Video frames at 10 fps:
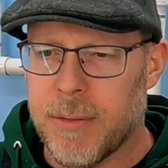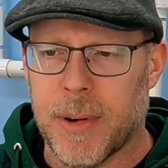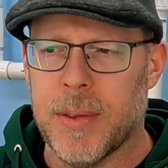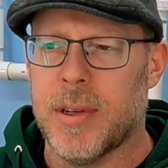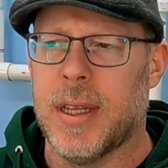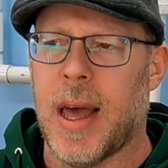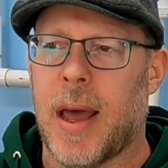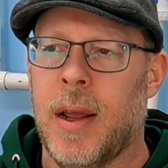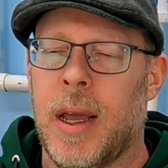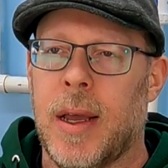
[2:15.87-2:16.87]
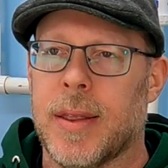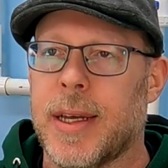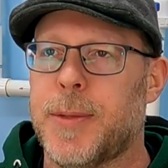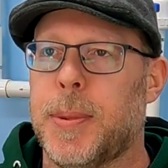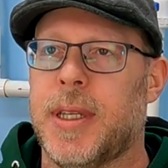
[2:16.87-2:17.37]
Further to that,
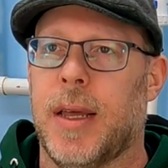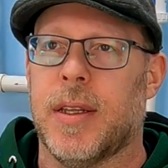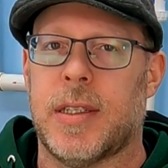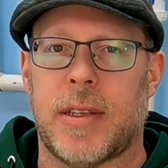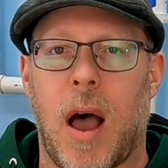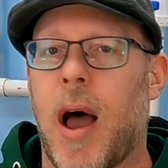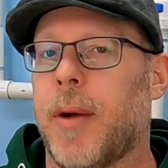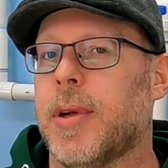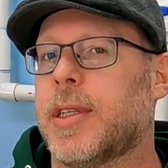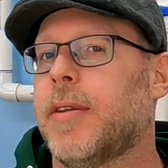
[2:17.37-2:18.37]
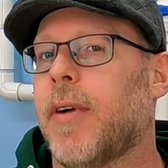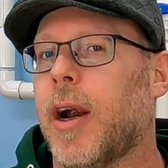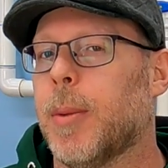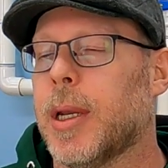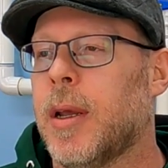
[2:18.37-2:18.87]
let's pretend this is a high-risk
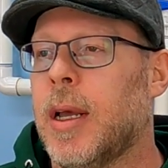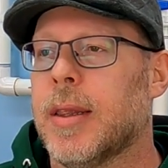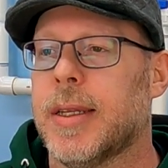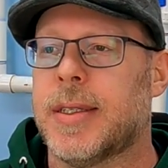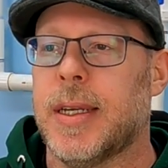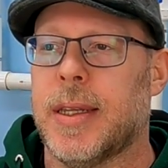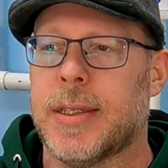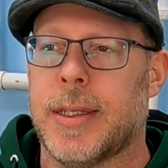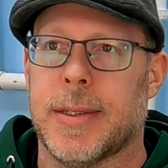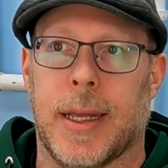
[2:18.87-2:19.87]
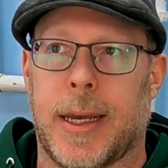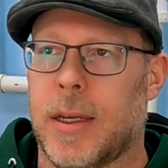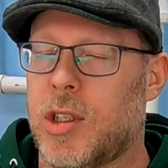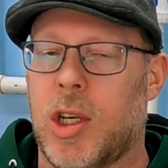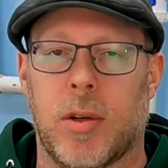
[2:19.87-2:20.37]
environment. Let's say this is like
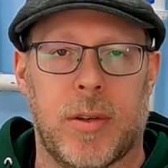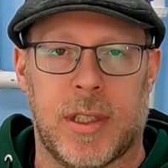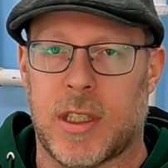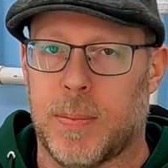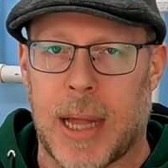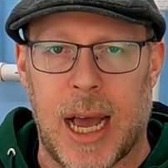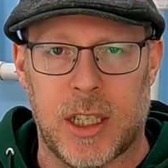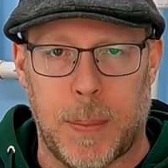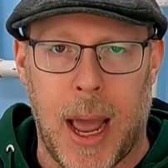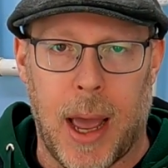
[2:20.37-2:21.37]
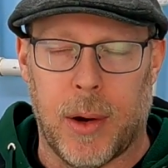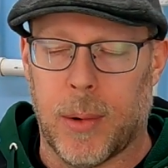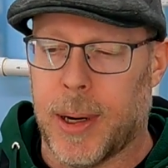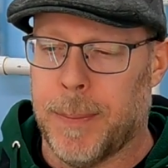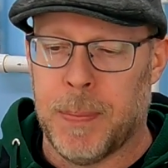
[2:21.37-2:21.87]
a children's splash pad,
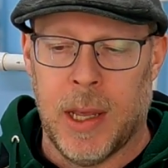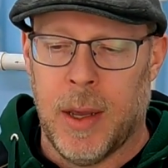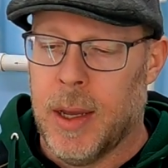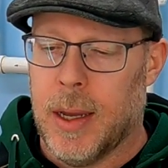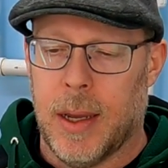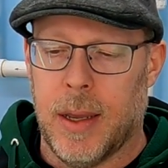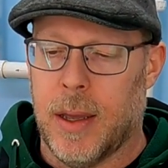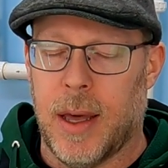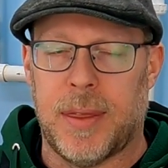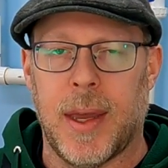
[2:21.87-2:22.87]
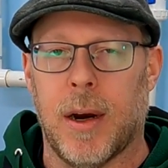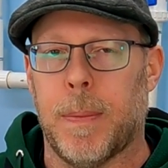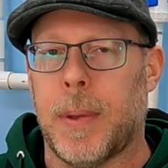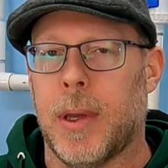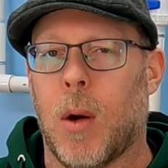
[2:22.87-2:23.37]
or a, a
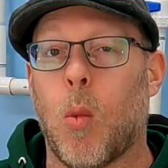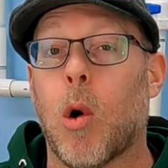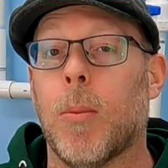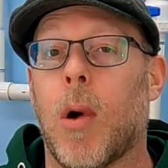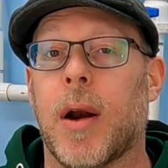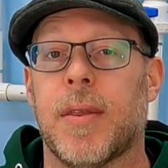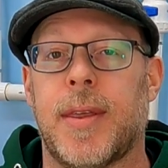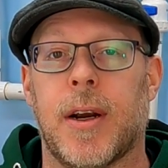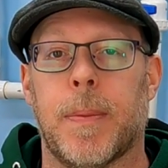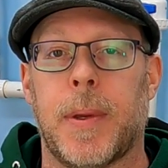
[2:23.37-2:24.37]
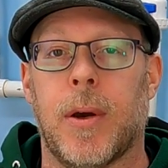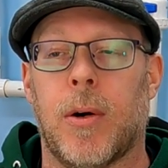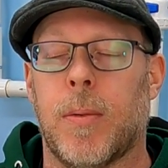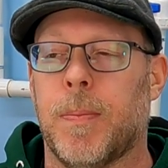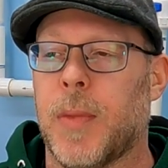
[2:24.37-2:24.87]
therapy, a warm water therapy
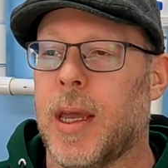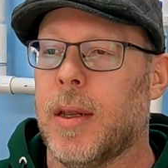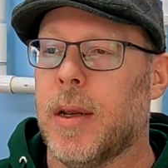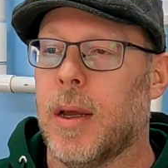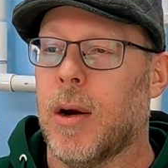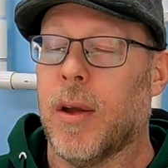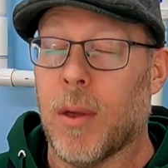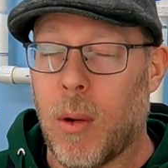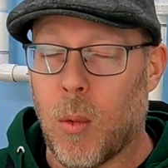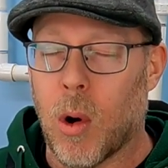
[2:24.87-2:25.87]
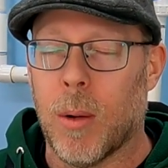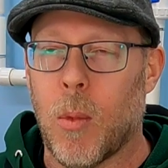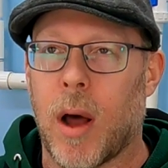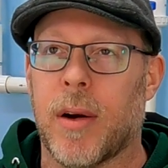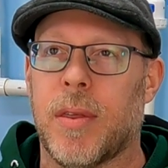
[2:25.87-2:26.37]
home, in, or a
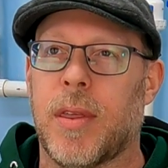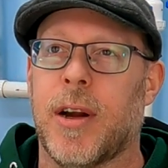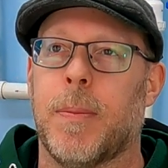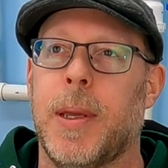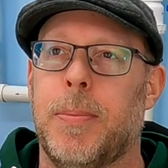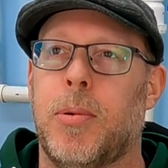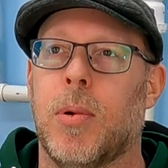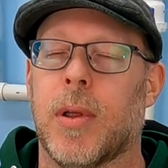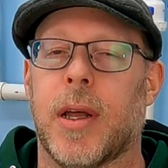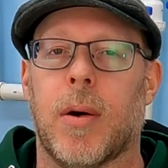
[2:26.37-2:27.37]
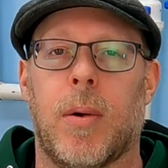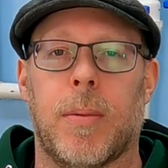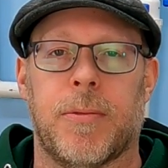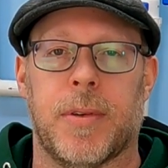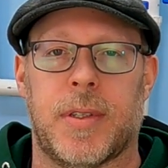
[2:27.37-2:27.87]
warm water therapy pool and a
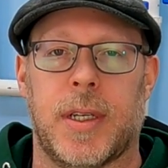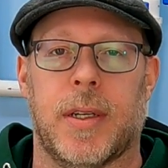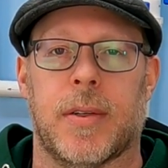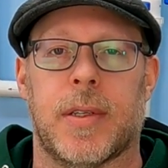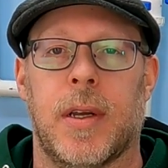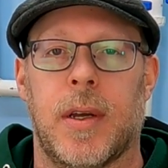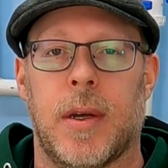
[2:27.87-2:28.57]
home for seniors.